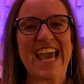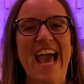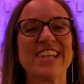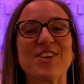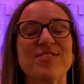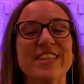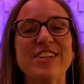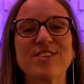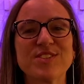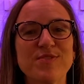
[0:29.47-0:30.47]
as our
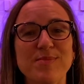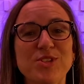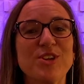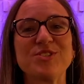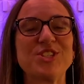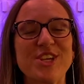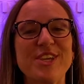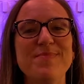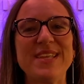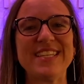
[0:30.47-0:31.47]
leaders from church
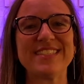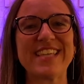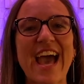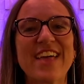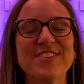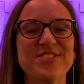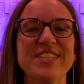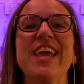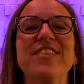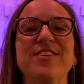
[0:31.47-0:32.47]
committees gathered
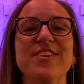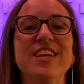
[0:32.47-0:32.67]
together